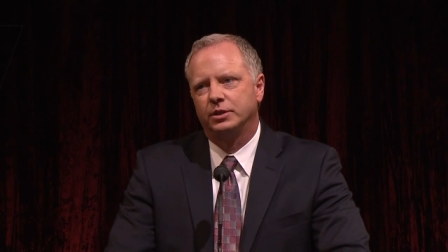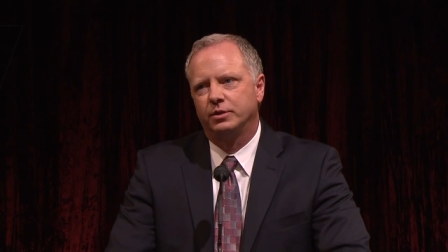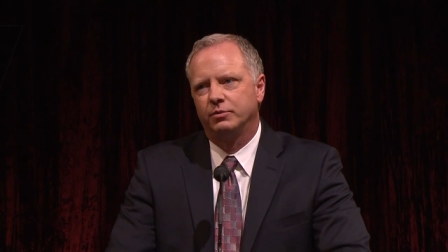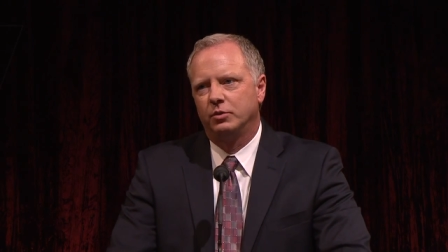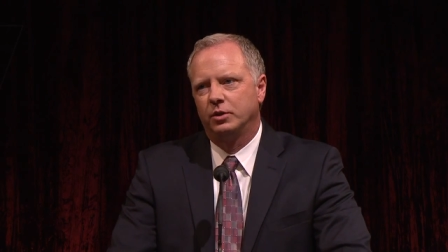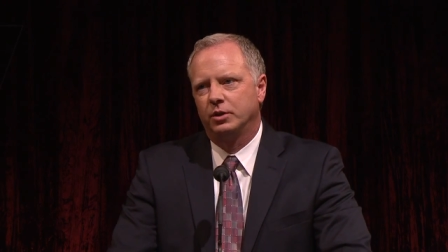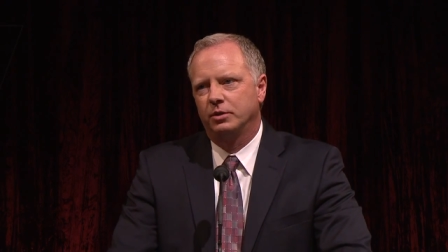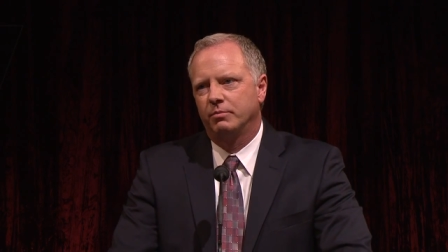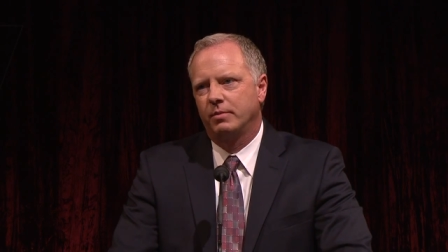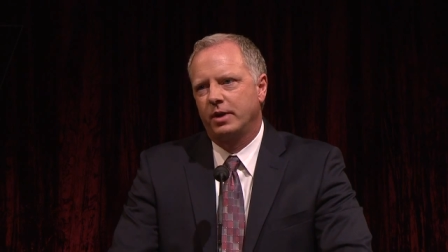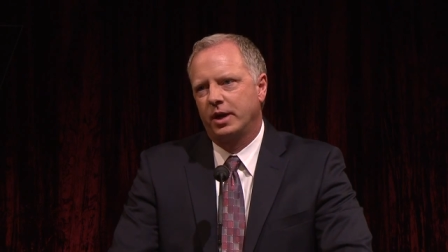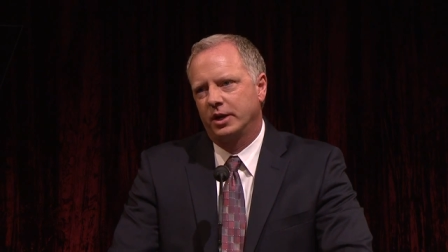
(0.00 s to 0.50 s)
of
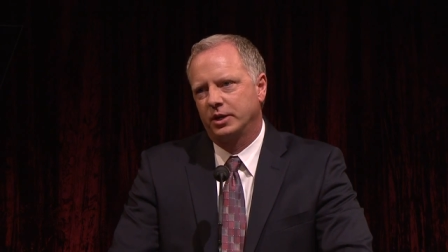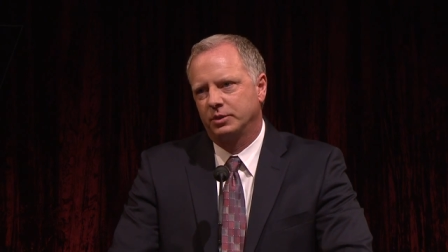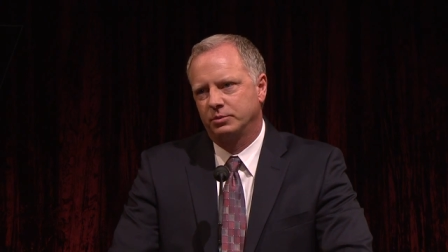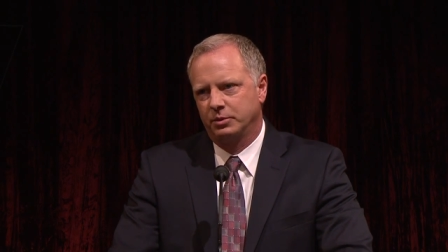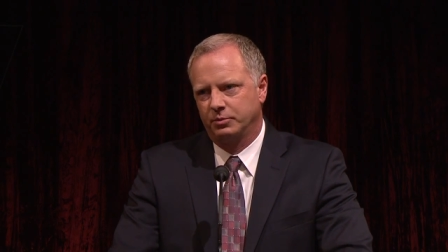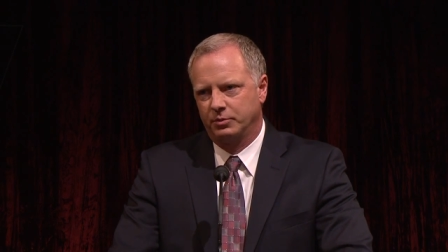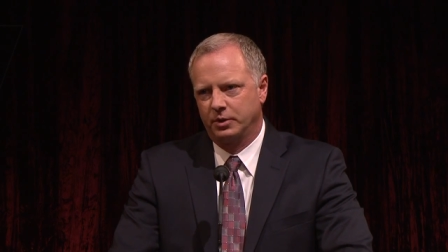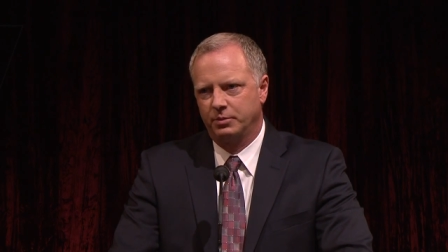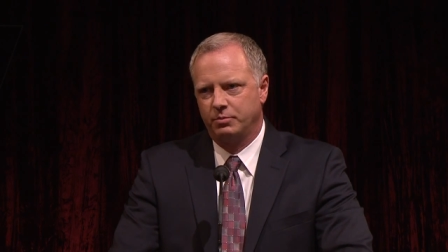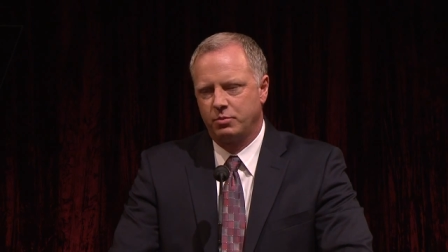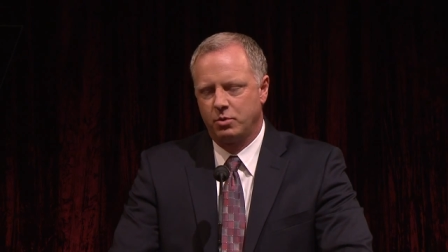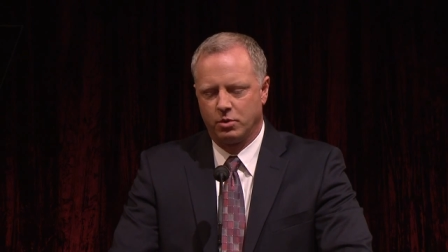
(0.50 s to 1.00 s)
what
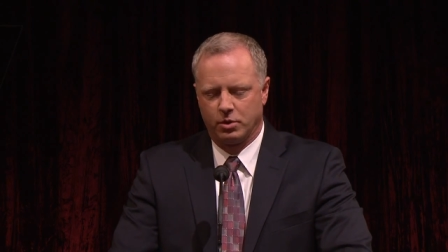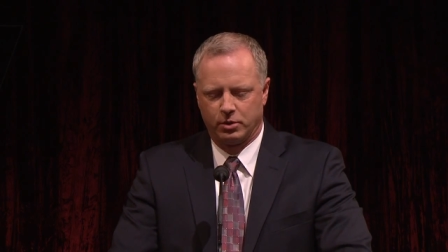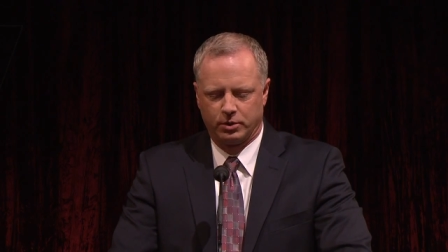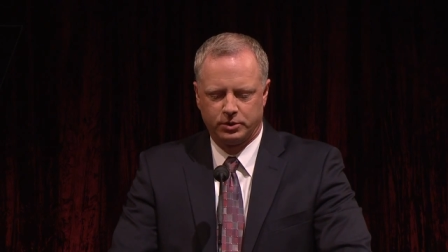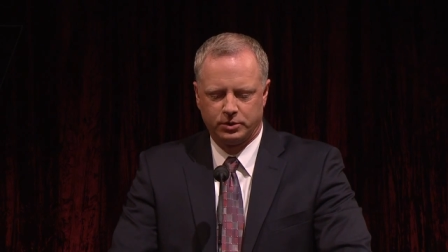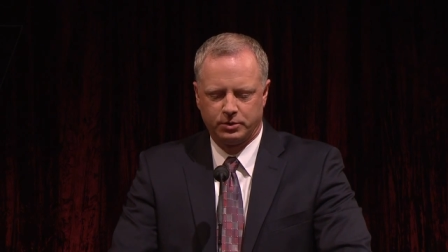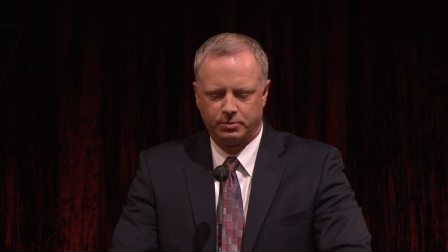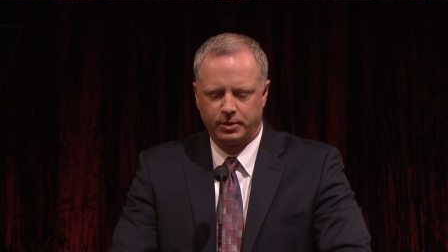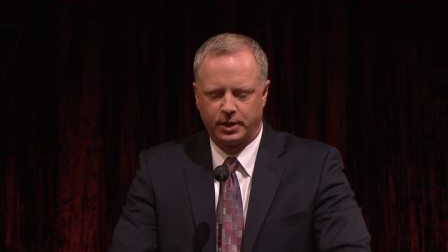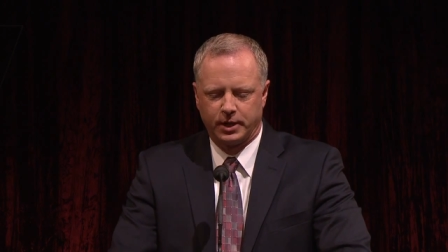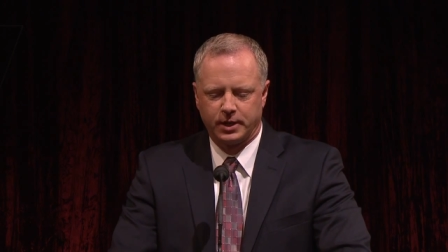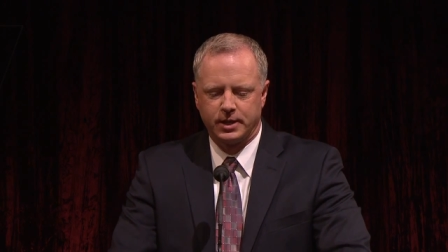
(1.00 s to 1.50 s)
management
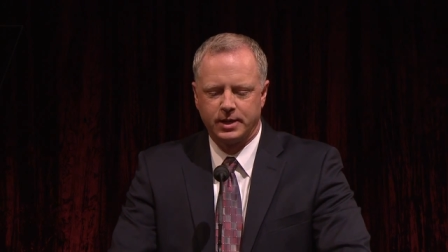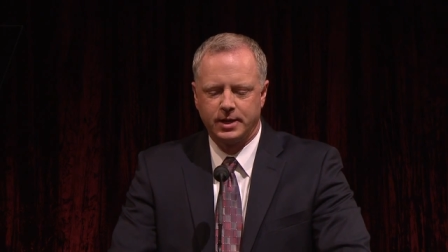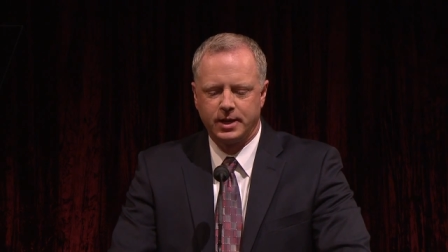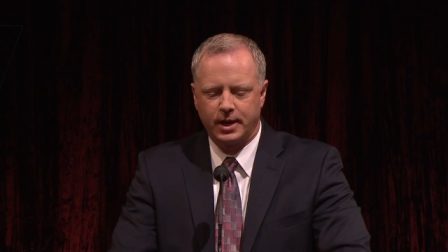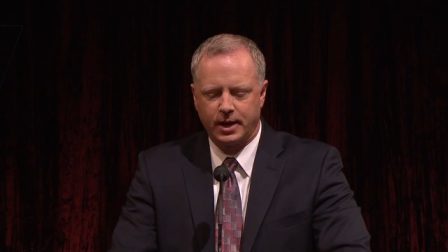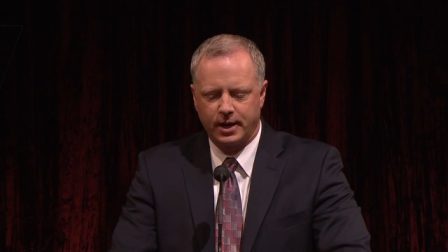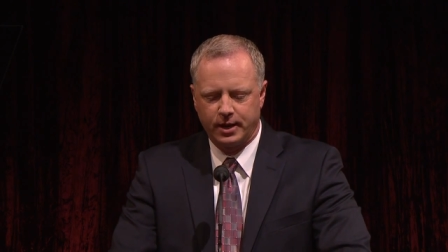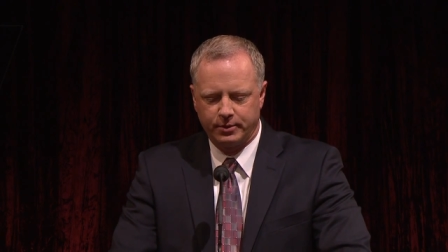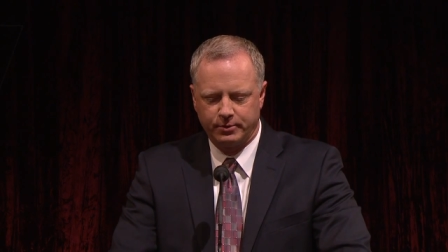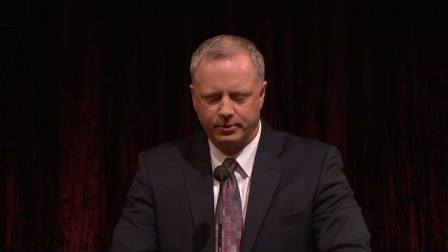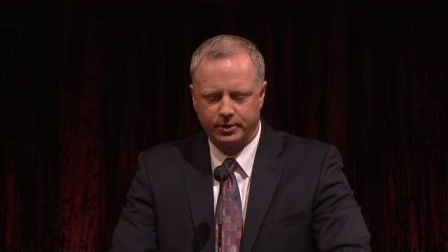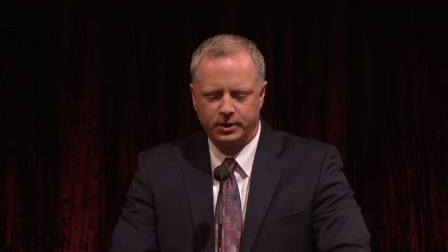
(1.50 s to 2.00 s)
reports by
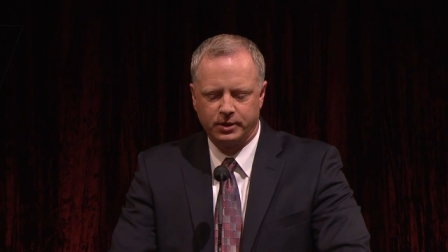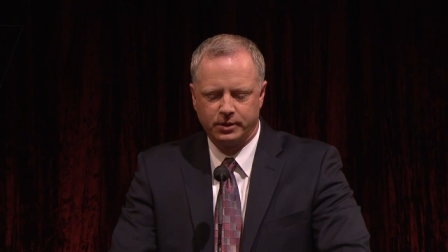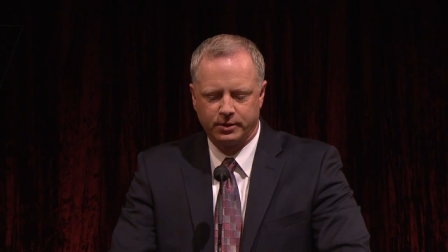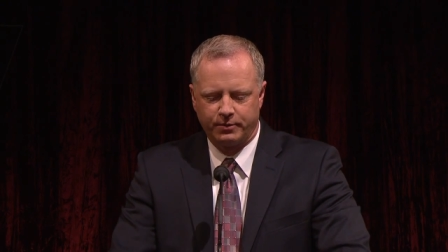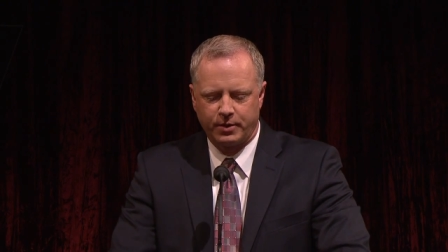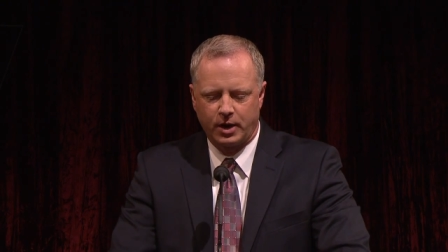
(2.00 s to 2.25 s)
gathering and